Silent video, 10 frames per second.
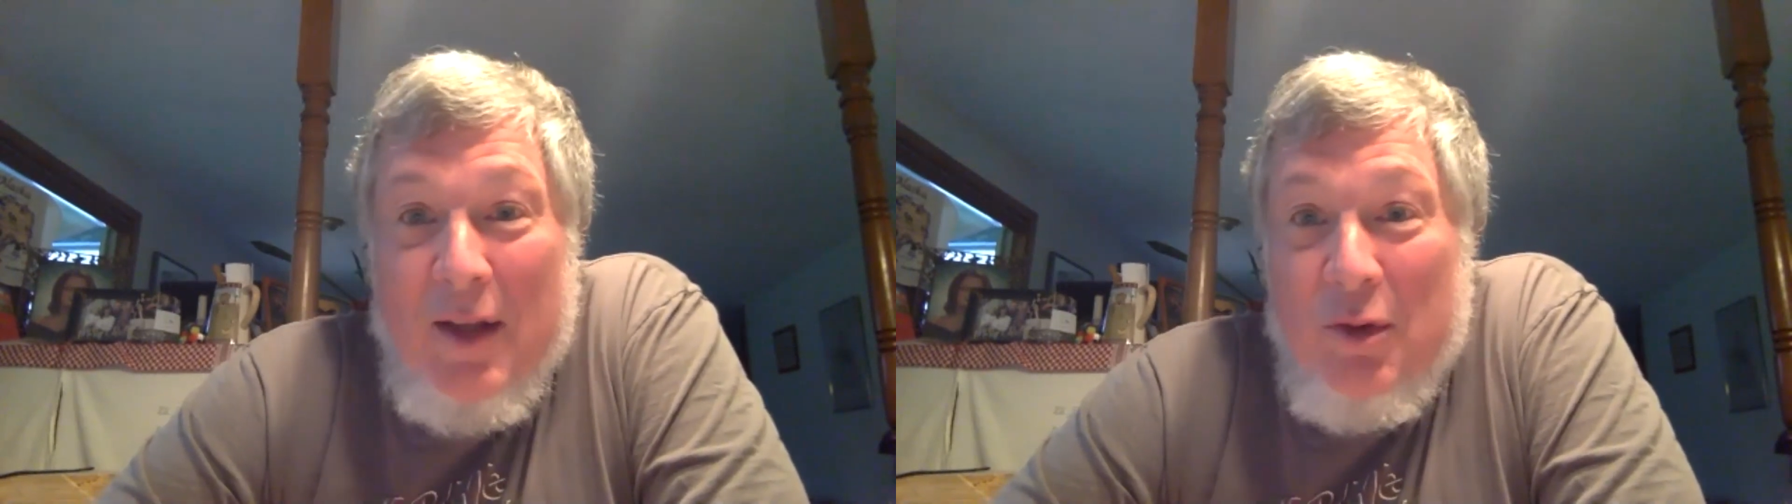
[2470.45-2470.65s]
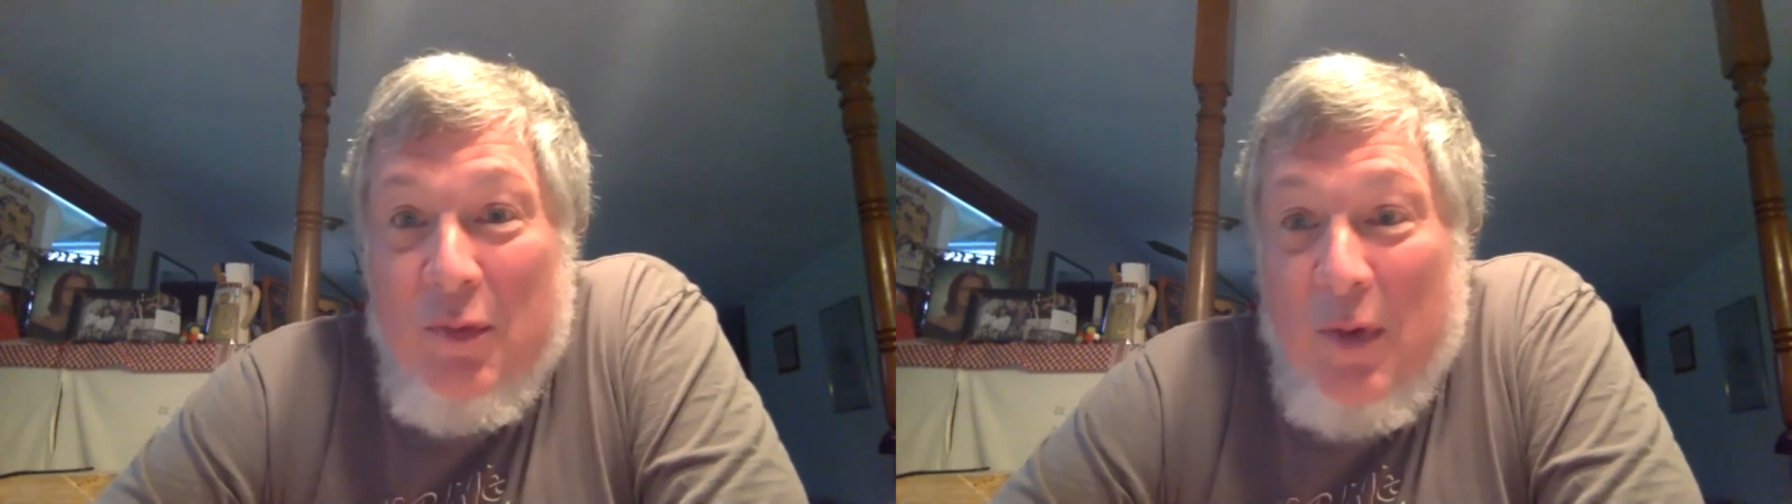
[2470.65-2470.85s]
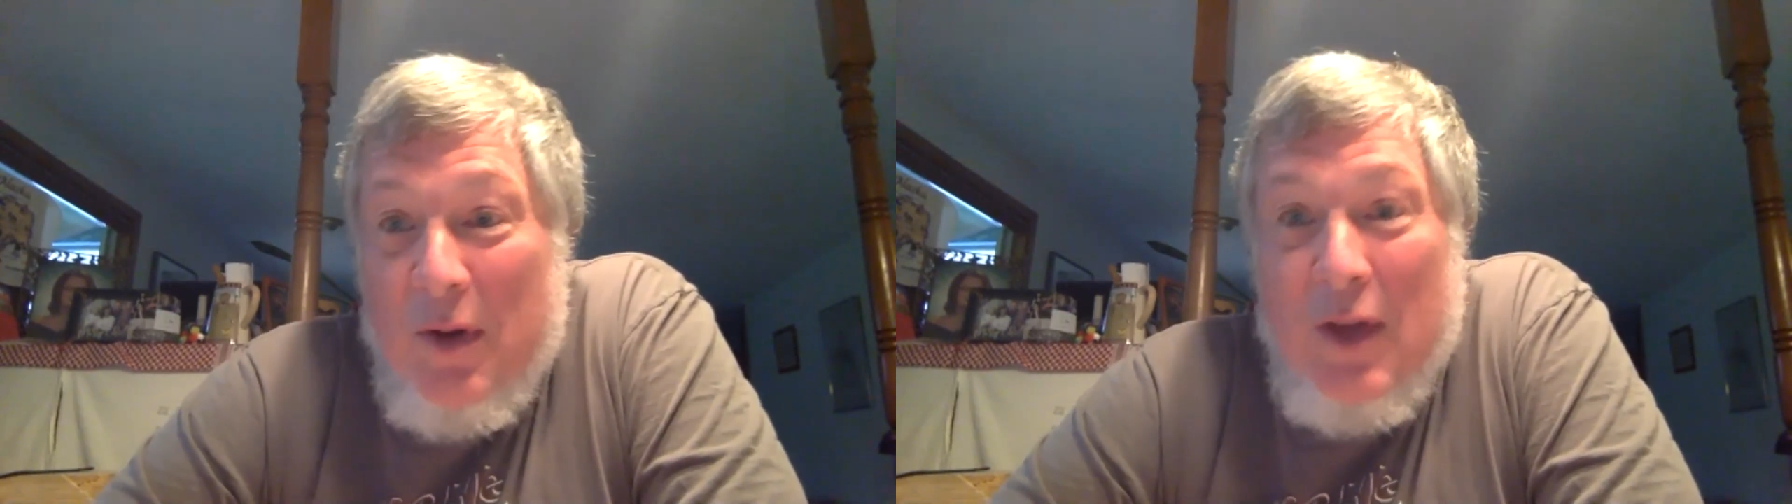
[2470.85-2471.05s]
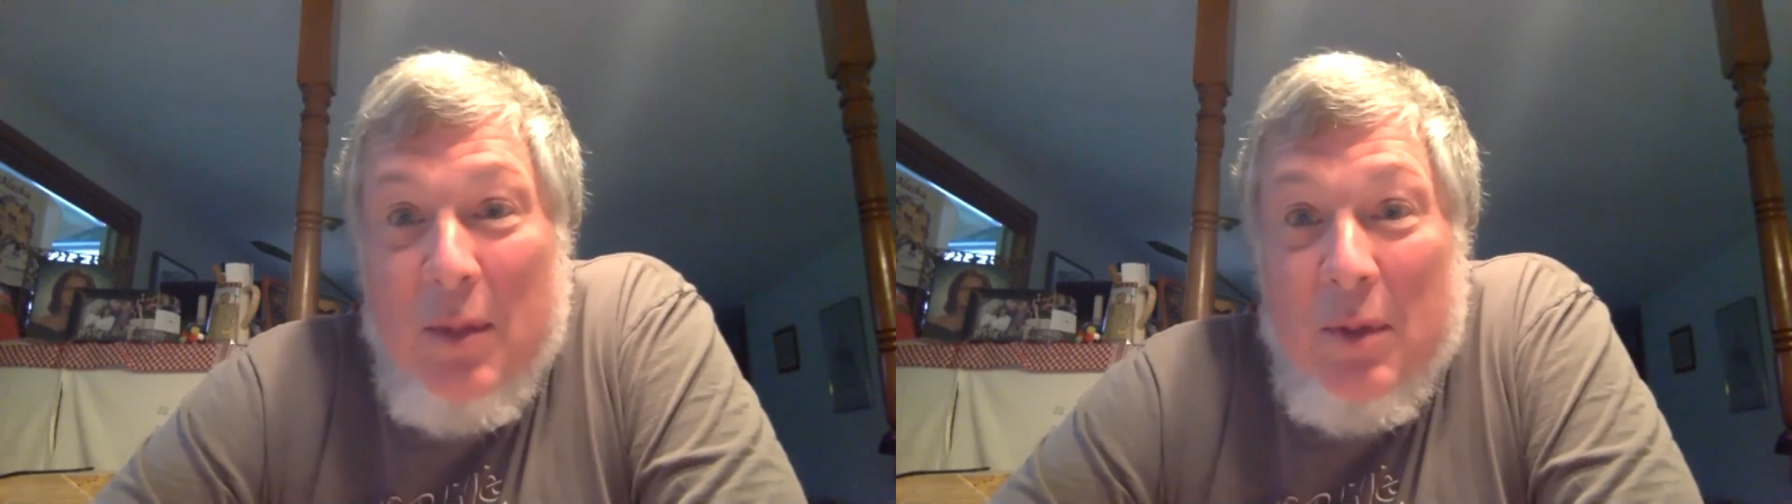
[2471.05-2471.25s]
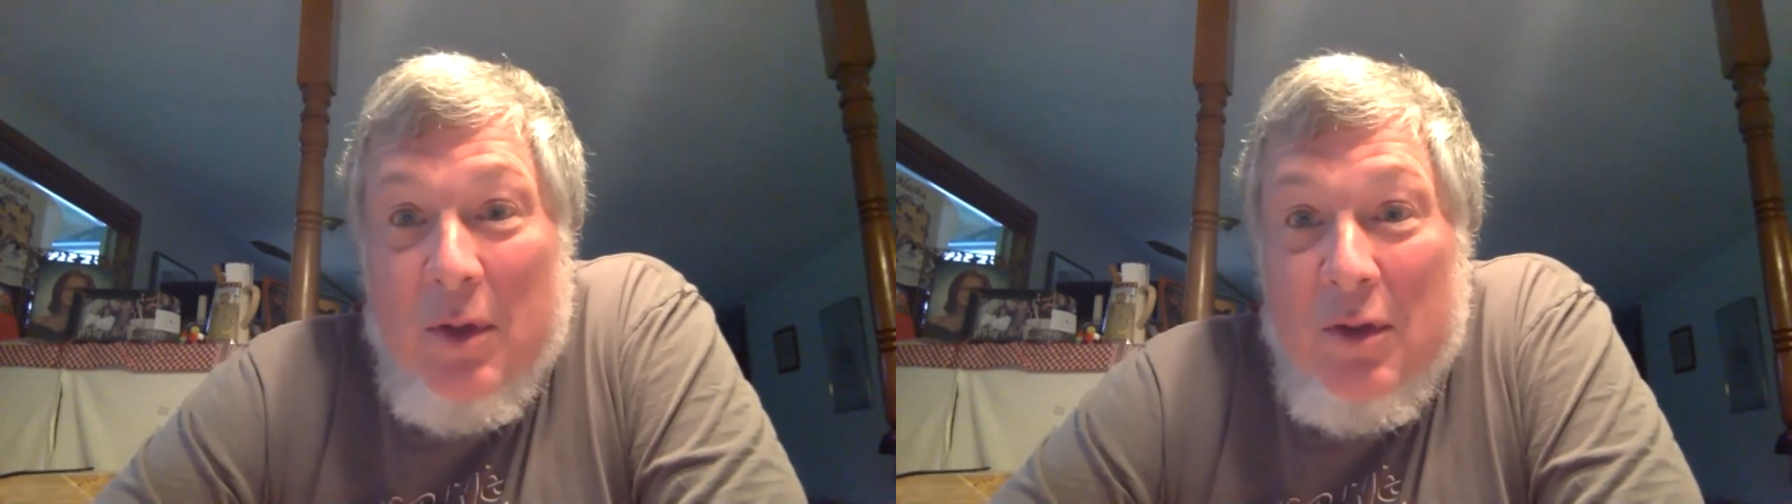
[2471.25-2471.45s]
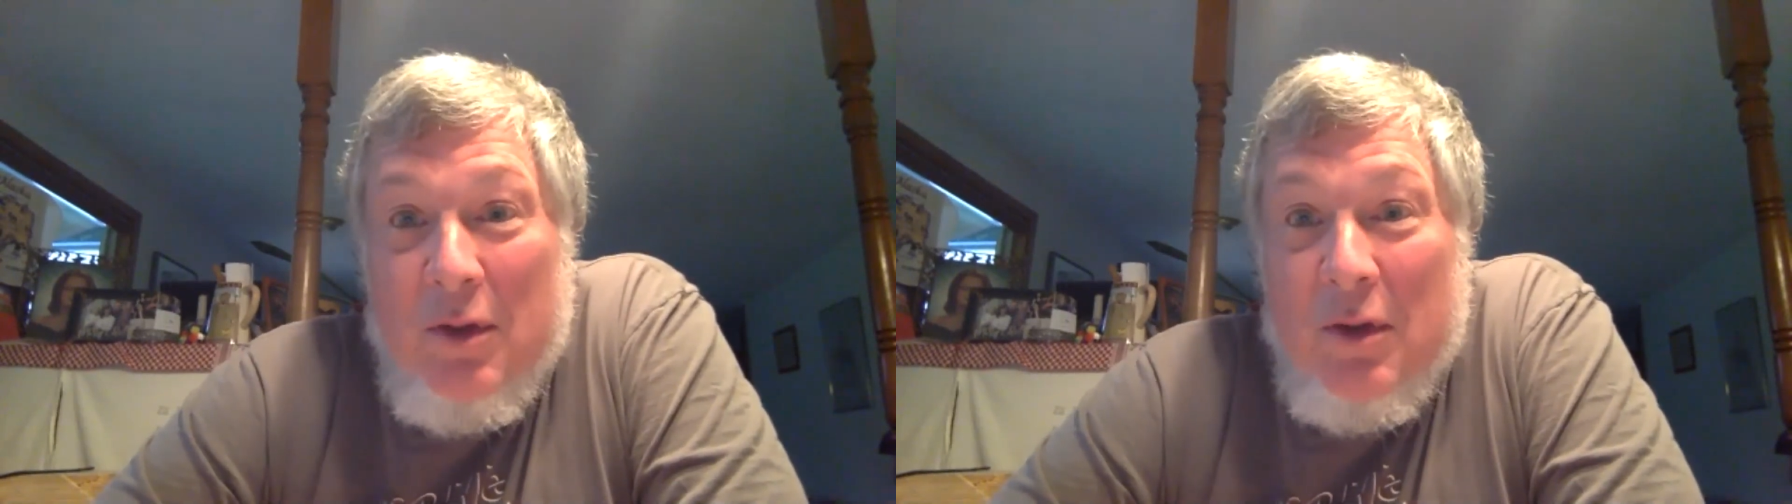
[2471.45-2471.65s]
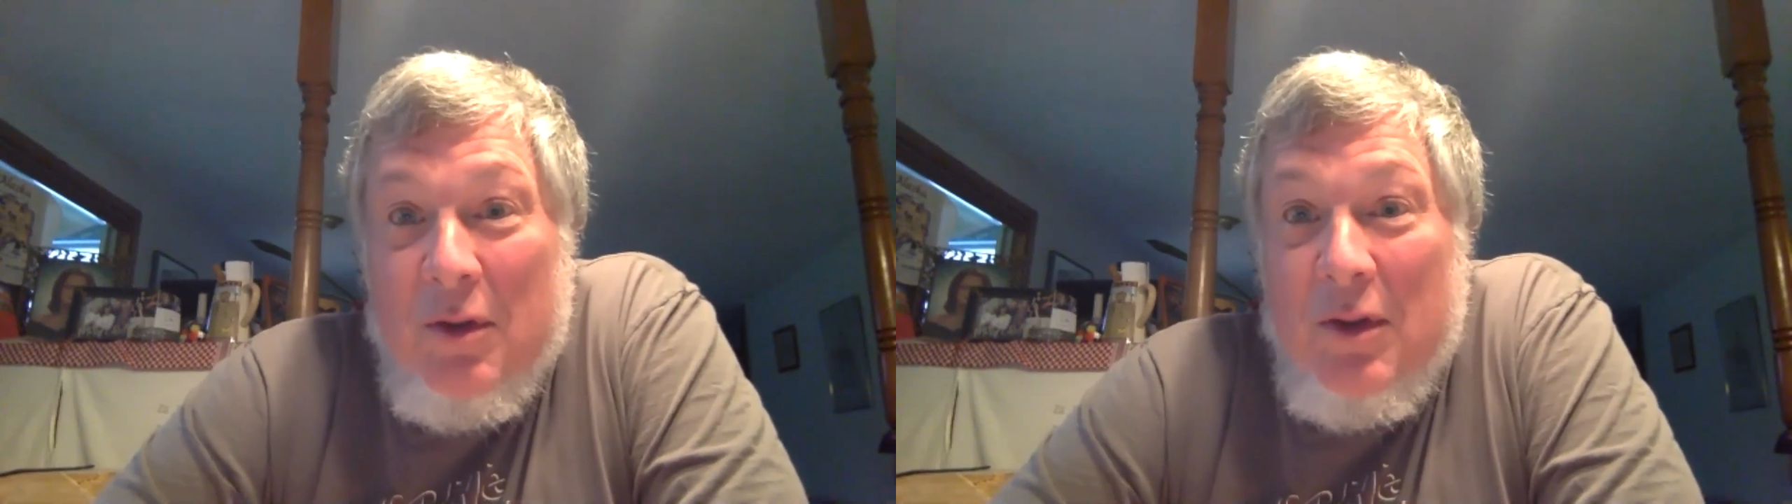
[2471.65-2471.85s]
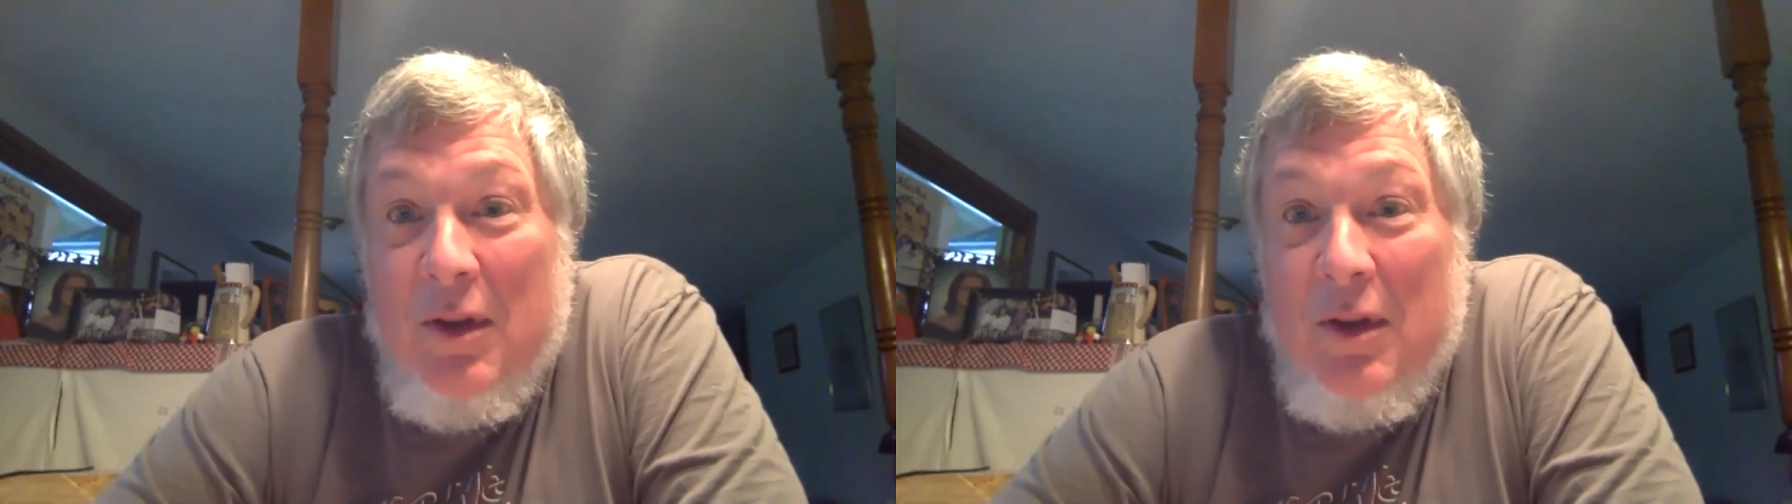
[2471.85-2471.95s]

as far as I'm concerned. So